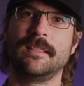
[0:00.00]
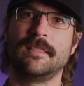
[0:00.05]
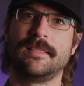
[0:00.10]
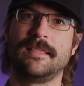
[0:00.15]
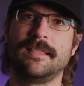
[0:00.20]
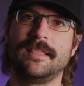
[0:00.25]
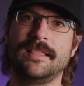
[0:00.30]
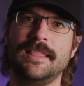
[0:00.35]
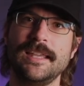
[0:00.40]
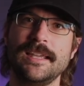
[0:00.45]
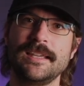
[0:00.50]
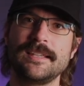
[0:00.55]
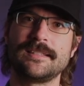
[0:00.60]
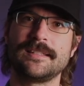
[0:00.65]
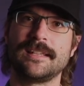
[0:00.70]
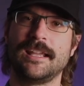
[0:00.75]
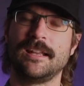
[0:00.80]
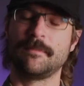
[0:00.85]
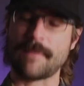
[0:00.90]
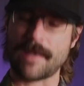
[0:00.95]
this,
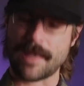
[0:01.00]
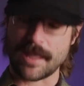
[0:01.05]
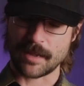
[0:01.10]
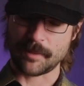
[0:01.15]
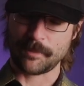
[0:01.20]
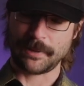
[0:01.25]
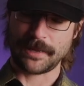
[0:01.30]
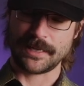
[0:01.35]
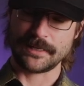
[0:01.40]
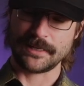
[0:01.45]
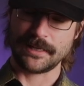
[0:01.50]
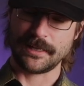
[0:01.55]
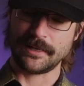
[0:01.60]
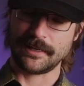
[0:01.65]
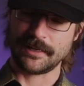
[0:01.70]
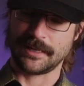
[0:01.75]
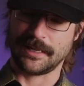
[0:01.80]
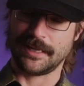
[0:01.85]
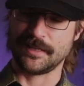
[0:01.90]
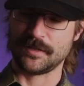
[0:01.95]
in my
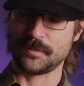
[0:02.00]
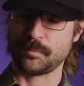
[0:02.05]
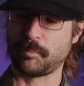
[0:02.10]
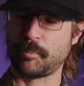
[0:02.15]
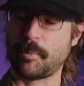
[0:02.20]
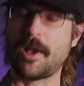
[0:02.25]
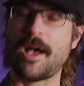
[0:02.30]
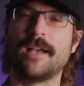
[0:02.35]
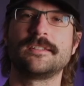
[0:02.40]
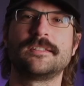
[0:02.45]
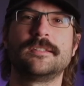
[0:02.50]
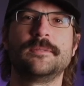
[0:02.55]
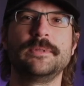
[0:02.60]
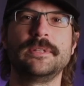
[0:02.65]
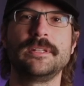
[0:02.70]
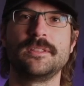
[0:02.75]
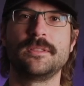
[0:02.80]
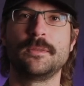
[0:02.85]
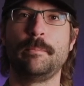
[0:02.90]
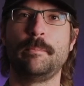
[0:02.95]
opinion, is
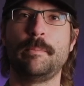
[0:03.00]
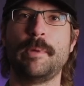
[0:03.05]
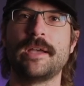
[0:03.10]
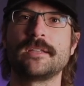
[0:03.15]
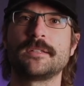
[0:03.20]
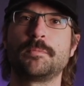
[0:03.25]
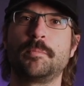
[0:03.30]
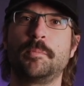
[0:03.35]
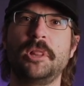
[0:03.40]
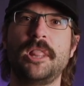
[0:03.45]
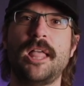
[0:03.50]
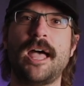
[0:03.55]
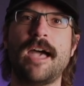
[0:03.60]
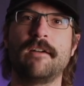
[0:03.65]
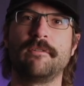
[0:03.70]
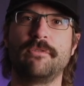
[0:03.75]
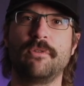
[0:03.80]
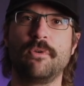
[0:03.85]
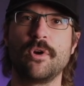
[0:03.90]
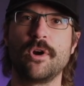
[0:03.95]
possibly the best
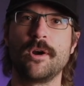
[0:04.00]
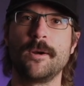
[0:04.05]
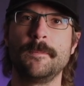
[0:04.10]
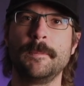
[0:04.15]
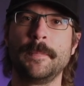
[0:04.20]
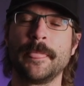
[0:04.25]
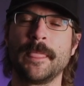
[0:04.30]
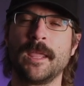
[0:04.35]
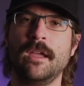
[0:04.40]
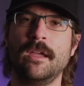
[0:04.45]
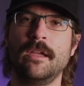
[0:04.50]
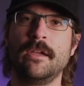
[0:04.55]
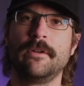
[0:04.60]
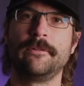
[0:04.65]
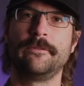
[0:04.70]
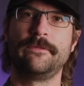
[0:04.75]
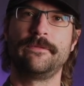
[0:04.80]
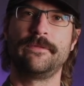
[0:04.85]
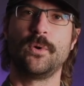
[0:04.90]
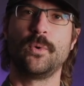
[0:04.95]
platform
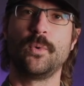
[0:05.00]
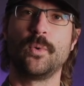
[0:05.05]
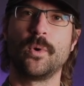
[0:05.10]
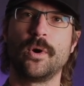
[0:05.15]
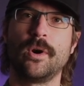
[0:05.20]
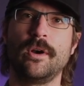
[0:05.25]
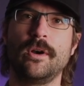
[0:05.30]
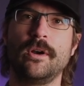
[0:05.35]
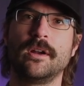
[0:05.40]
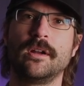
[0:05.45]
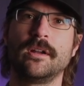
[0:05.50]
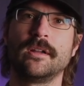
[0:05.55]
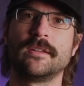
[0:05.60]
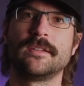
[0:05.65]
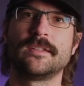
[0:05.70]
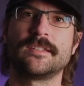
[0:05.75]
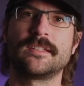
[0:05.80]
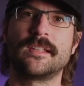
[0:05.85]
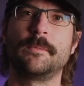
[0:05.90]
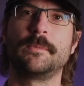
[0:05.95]
for
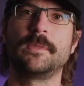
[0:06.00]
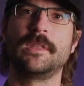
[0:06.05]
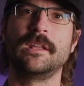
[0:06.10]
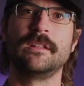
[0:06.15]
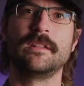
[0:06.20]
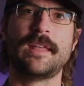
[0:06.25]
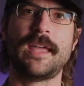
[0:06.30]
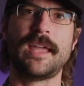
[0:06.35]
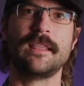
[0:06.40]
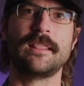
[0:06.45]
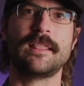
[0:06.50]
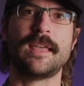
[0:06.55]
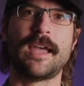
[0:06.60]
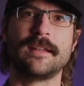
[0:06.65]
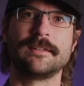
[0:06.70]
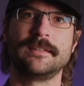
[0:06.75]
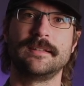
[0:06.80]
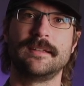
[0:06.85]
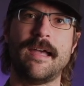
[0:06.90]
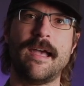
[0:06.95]
something like
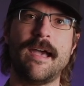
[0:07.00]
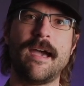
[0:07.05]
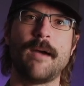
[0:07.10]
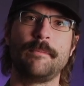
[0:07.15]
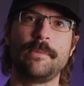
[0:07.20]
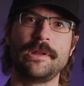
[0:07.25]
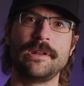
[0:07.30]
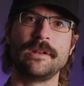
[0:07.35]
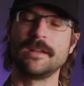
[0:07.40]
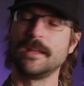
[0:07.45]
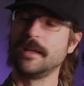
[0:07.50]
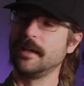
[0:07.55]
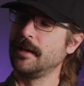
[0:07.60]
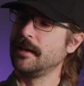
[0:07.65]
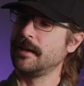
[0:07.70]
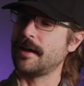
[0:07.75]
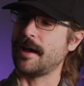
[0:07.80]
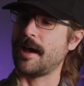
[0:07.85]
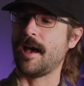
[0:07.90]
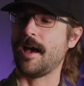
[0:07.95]
that to happen.
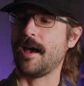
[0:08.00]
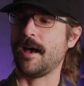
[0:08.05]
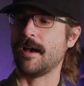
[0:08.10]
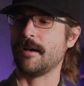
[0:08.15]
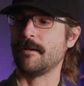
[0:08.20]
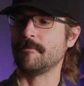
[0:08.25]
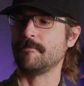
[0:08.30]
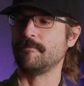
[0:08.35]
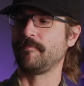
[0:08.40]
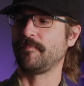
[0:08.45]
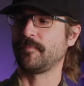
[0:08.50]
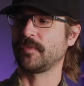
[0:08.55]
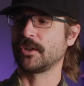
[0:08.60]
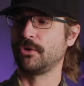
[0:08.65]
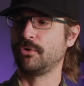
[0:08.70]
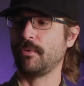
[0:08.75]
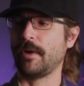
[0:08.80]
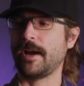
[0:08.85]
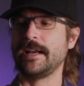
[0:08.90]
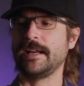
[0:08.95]

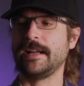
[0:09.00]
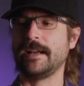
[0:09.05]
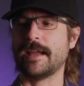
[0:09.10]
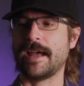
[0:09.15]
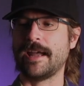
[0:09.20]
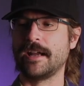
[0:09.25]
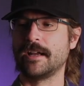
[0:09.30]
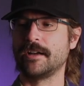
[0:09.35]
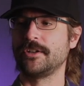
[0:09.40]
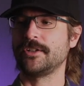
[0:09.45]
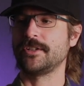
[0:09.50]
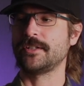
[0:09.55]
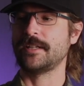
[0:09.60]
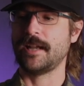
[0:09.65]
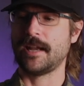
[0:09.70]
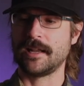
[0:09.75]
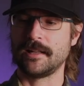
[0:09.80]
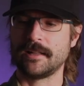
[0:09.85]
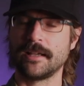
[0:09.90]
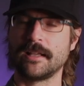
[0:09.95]
Granted, I
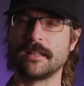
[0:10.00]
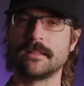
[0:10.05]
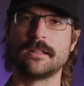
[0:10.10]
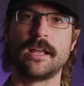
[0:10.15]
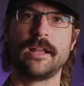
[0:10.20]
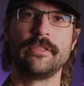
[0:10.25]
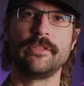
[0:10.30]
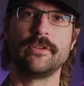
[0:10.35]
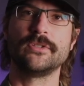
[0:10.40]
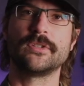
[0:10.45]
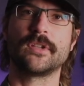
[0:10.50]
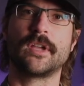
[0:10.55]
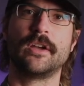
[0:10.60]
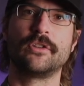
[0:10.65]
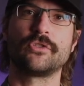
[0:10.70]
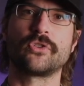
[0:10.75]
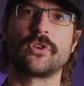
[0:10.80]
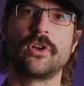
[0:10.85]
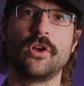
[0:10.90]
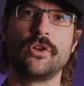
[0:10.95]
understand like a lot of those
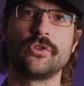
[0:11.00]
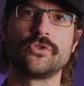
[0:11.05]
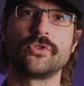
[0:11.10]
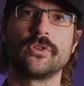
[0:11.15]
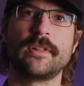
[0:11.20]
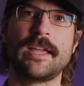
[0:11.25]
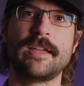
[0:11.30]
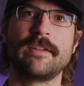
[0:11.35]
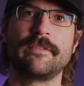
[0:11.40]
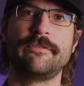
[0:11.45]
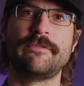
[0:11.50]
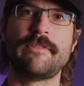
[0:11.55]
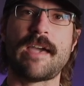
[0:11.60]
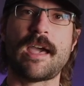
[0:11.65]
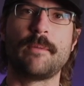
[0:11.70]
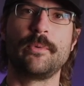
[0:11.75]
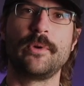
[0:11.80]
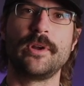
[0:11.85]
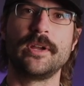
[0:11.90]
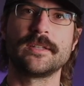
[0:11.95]
ultralight
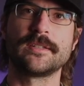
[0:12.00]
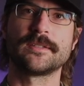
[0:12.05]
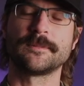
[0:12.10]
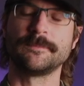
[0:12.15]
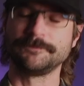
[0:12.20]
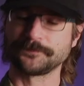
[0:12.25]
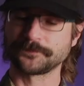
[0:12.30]
fabrics,